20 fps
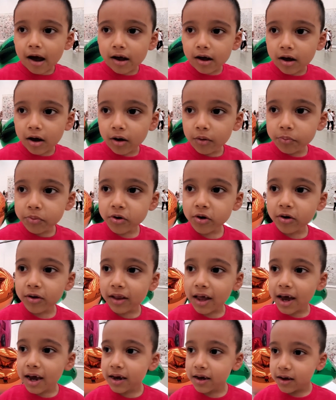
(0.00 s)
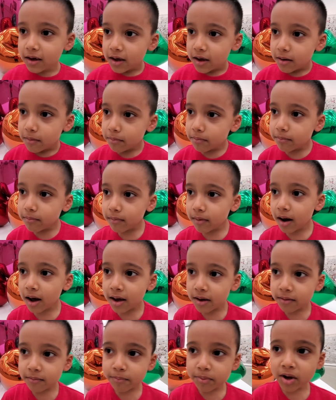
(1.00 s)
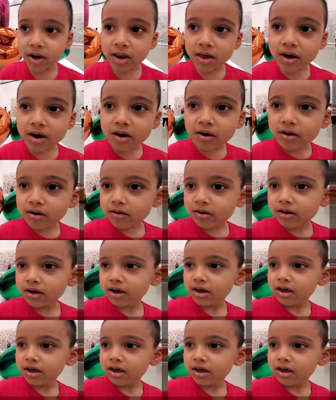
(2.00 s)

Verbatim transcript: I hope you like my video.